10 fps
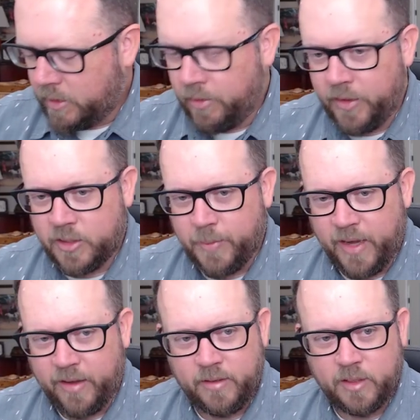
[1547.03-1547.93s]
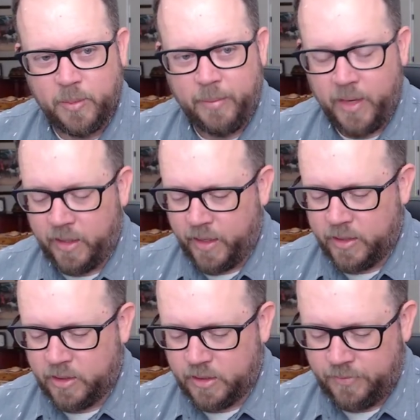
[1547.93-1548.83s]
Oh, and there's my there's my mailing
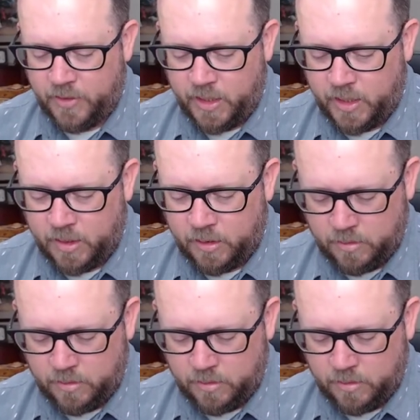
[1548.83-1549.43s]
address if you need it.